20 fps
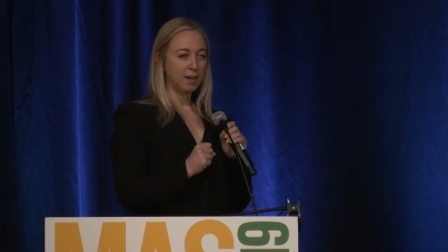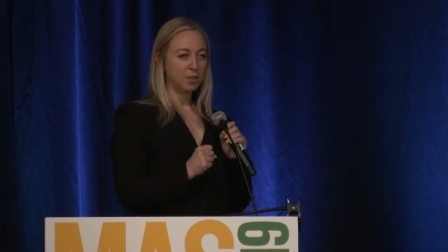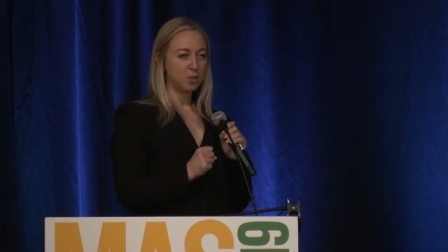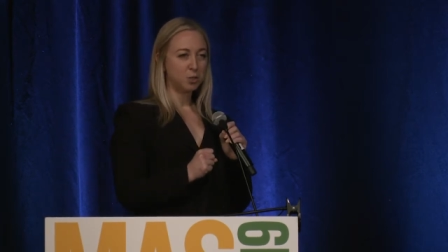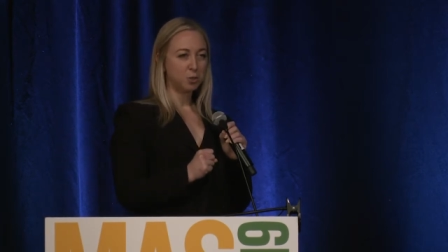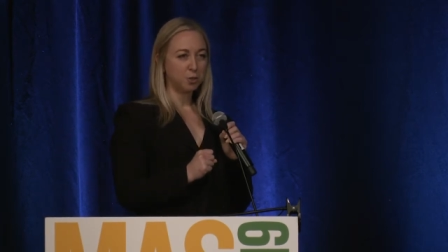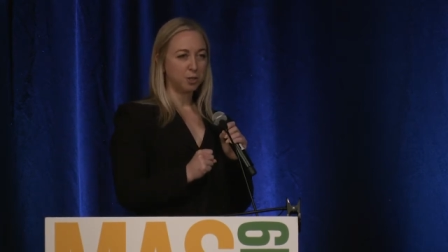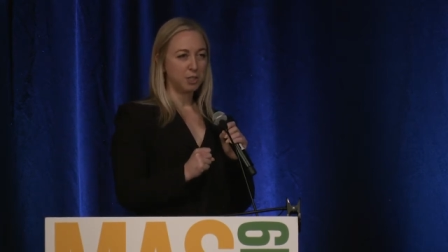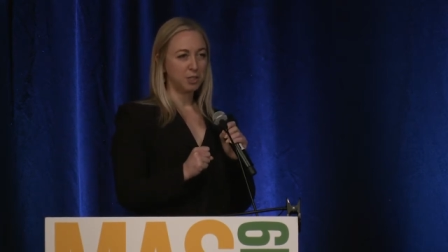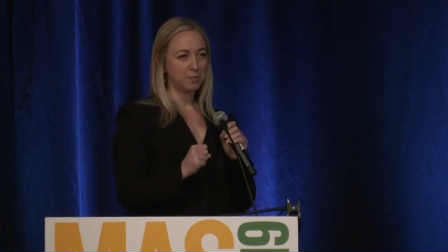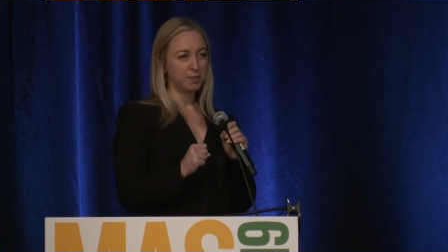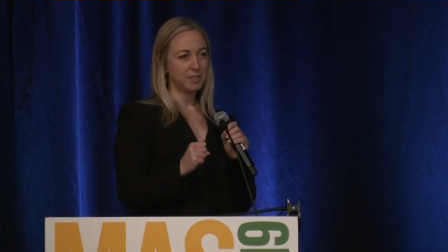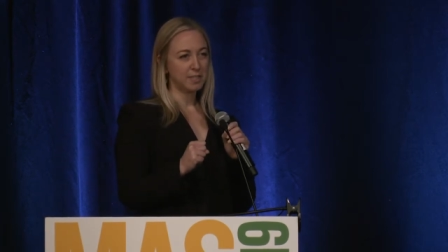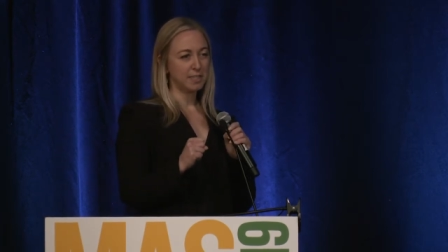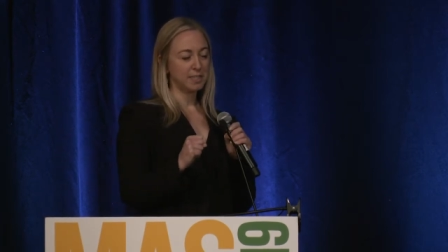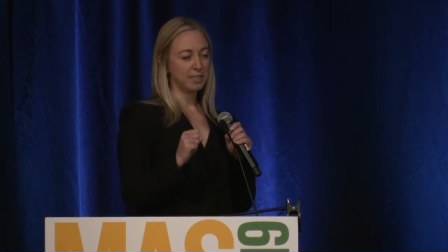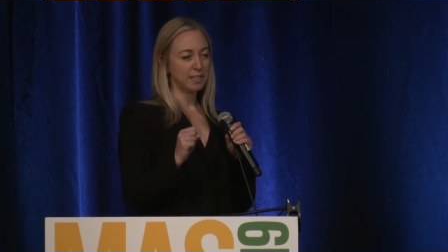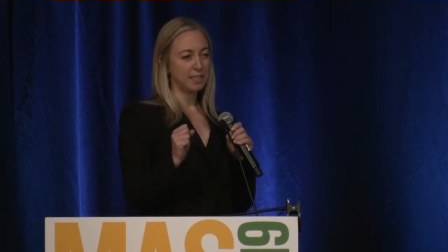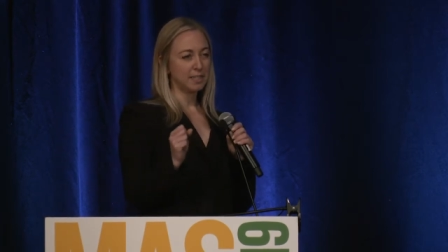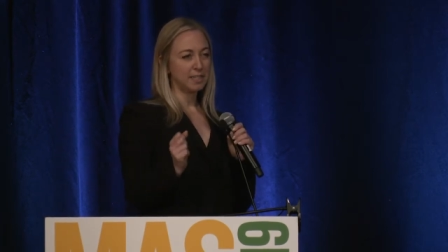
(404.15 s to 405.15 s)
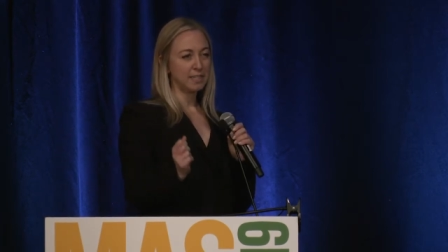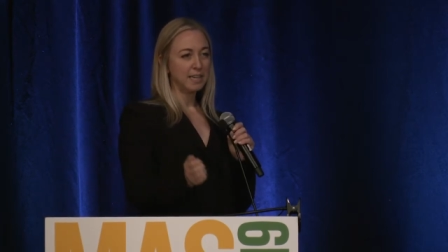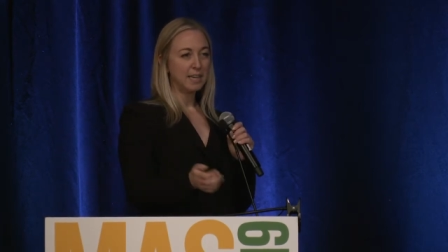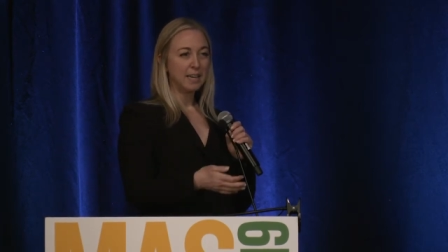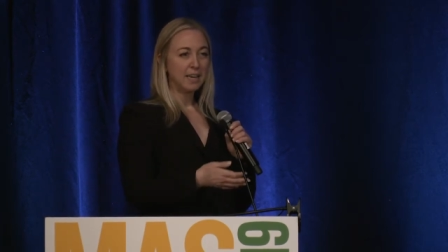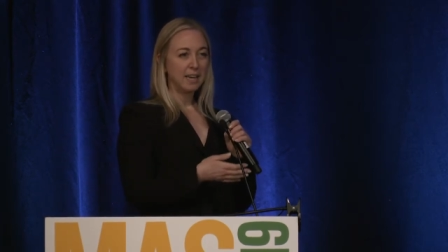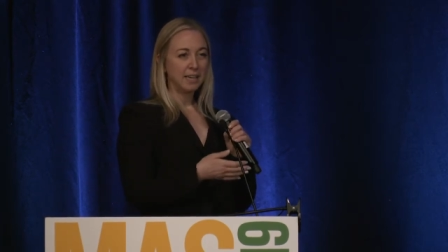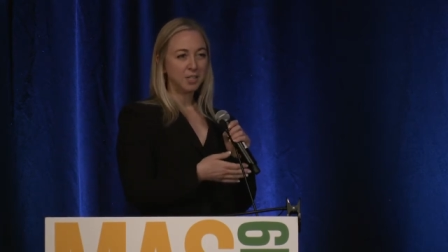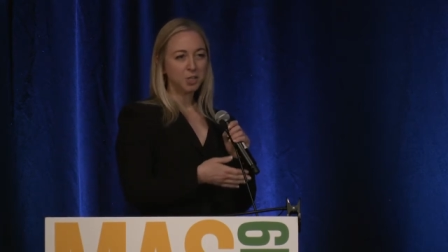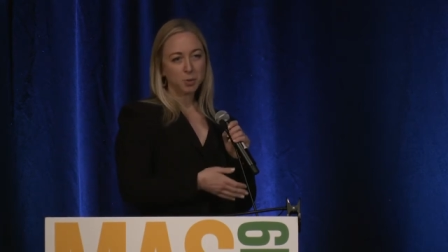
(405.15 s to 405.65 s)
storage facilities
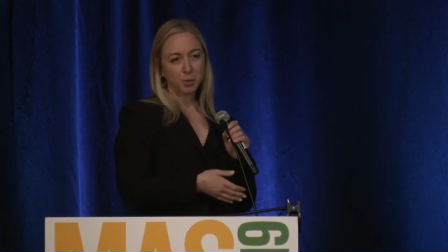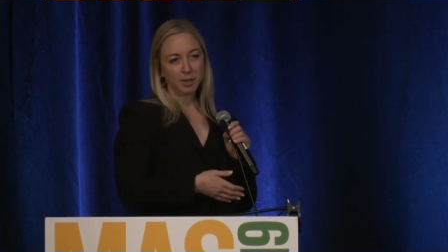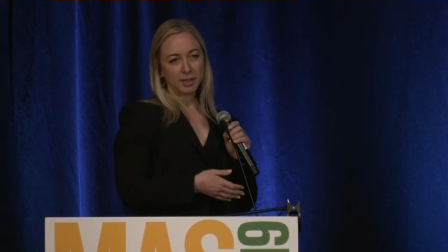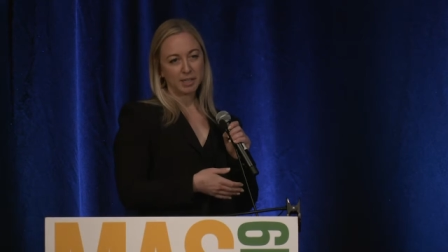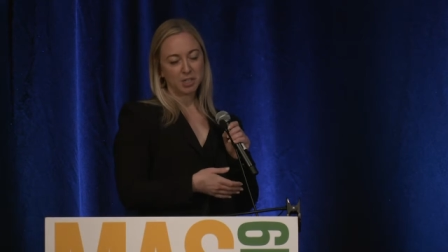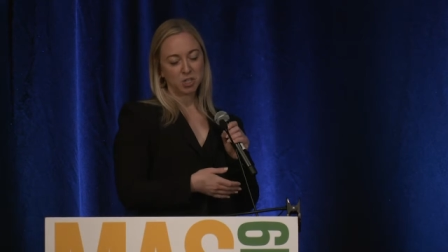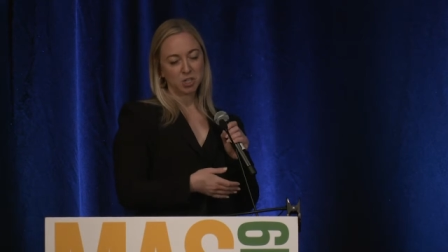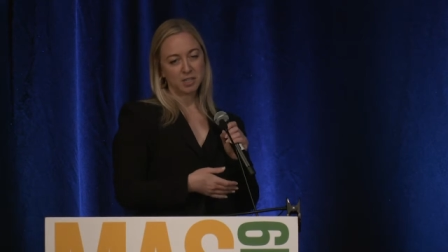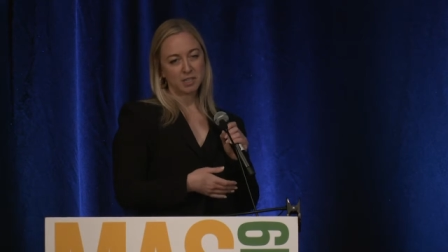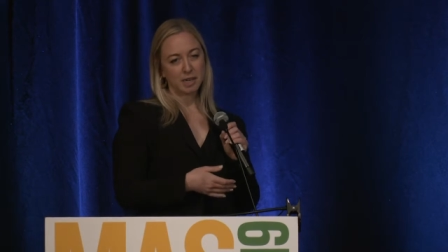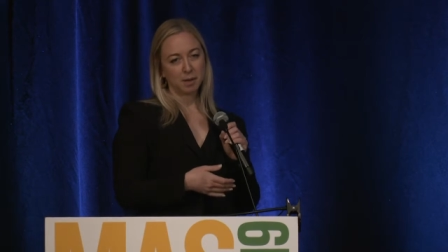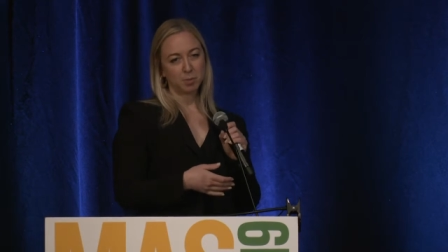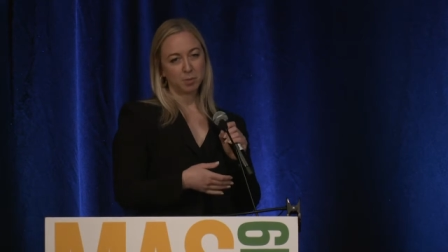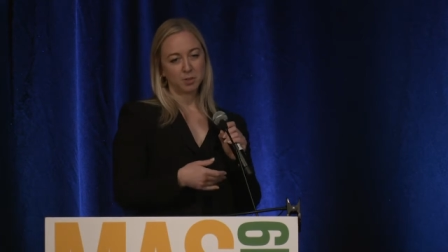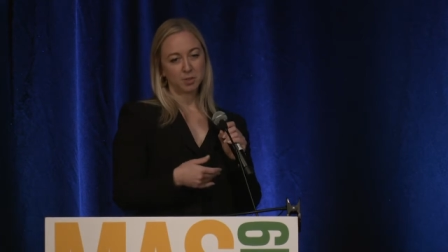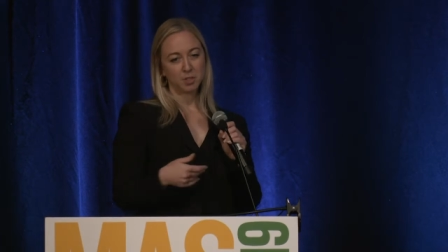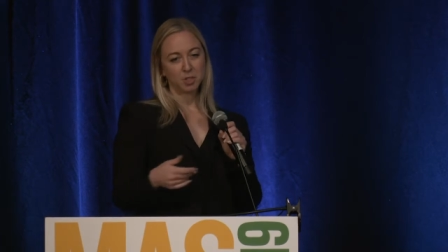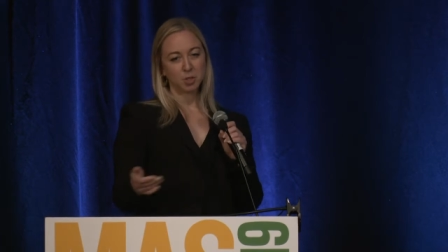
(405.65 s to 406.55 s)
and to our kitchen tables,